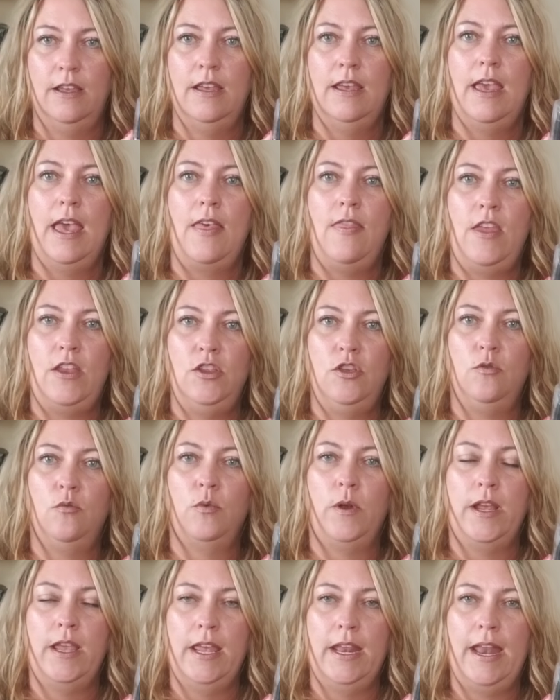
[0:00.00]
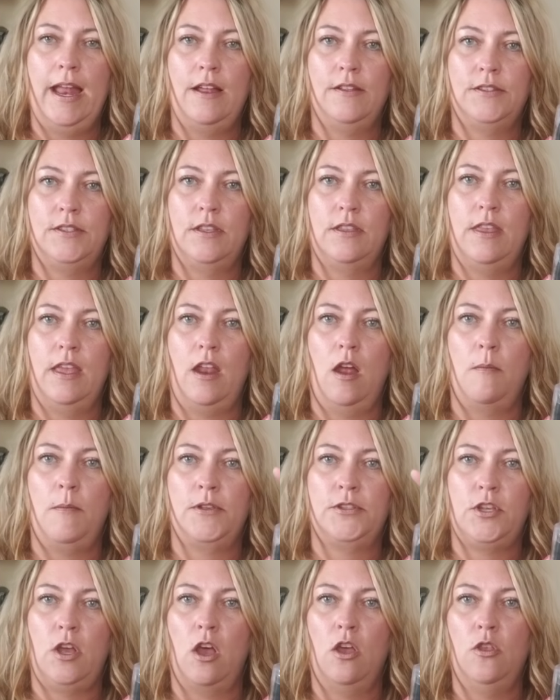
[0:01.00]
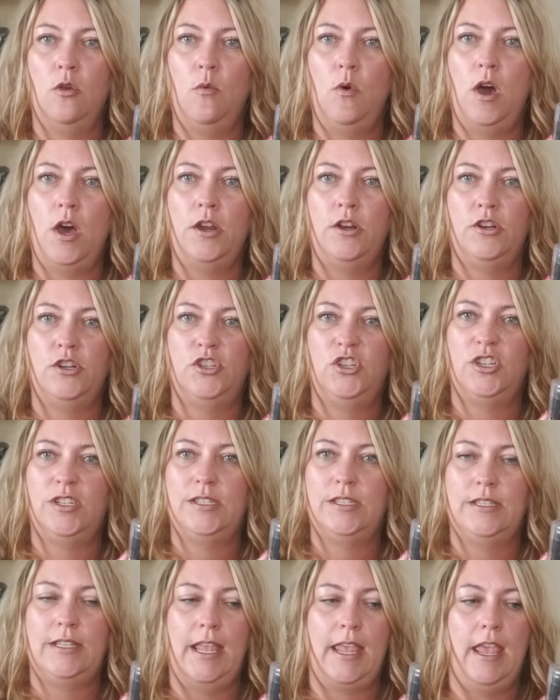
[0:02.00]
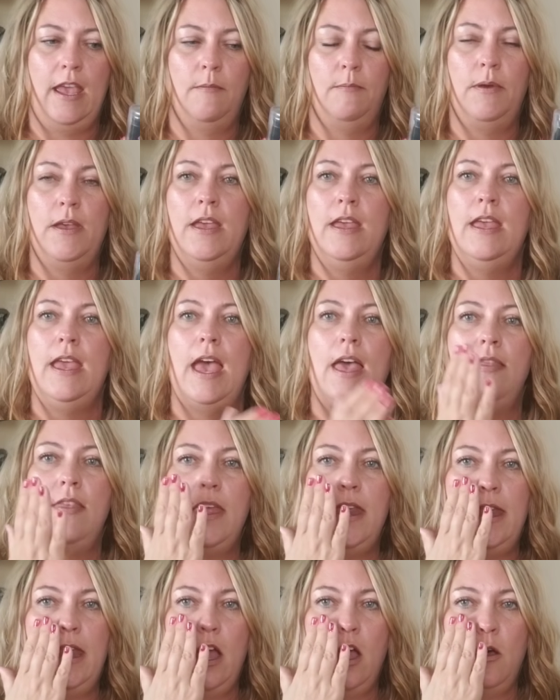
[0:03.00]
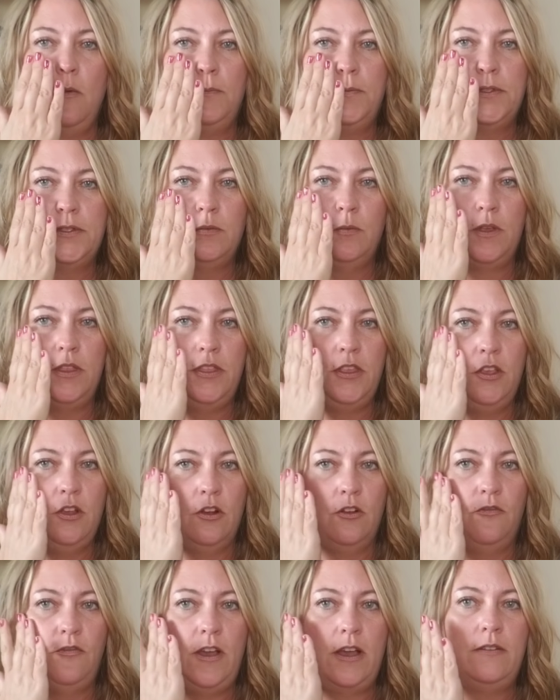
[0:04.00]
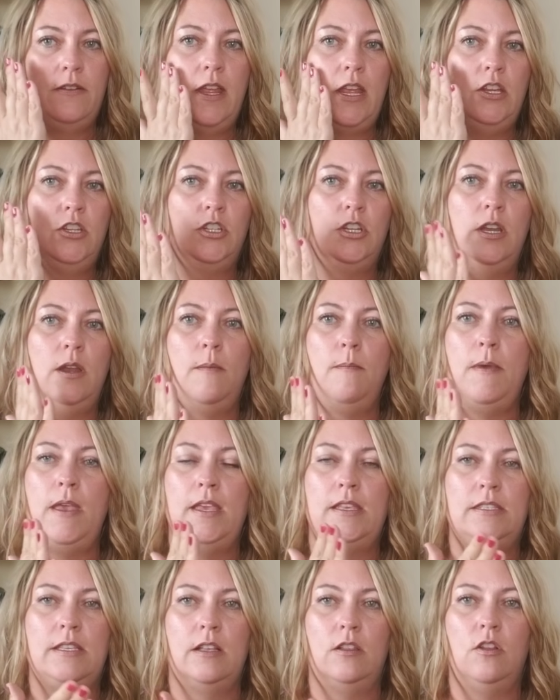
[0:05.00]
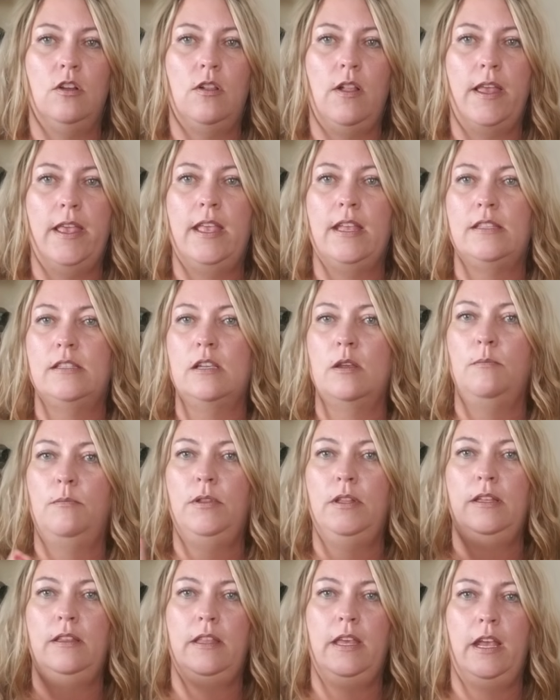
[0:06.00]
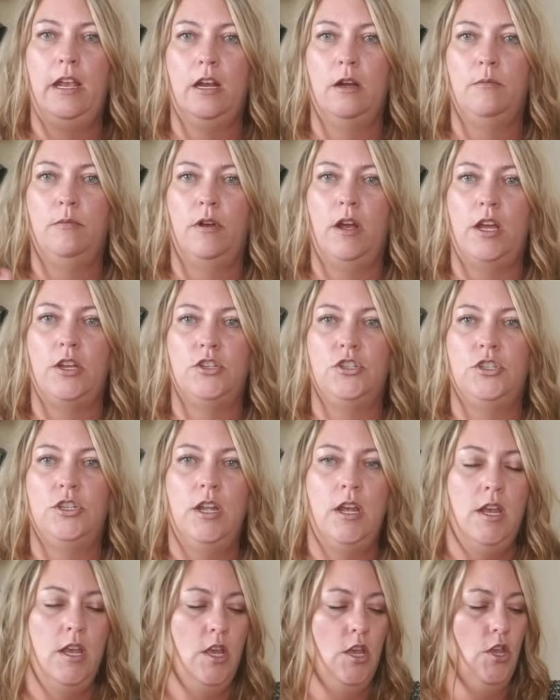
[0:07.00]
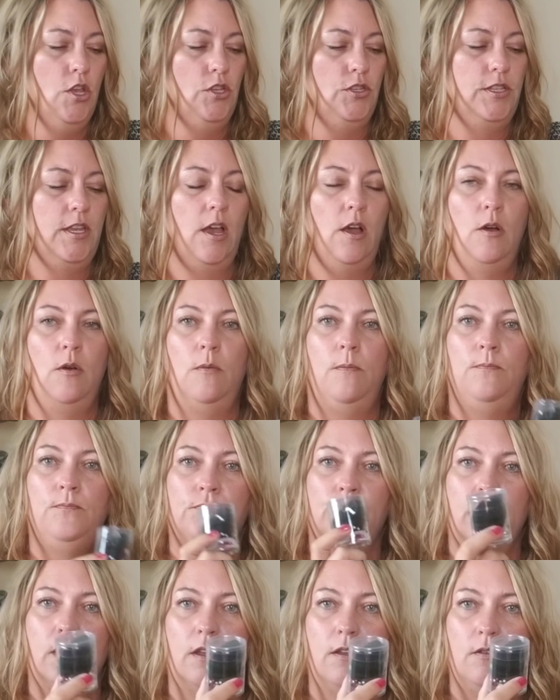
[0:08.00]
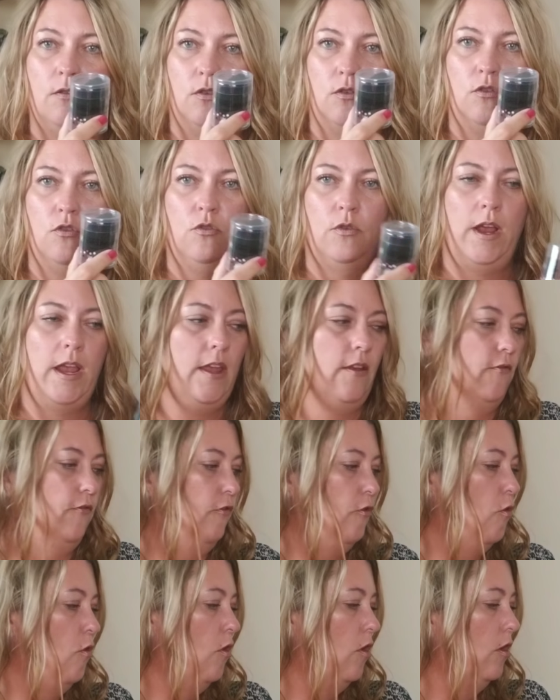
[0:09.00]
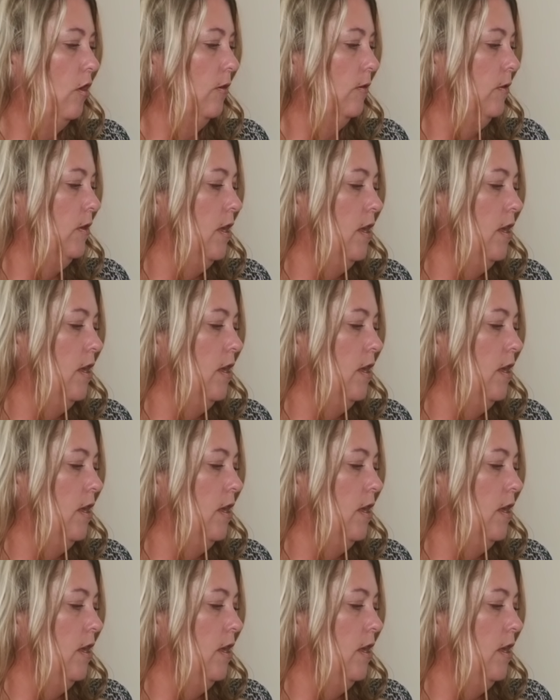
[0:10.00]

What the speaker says: and then you wring it out so that almost all the water is just damp, and then it helps with your foundation and makes it look like it's completely airbrushed. So great for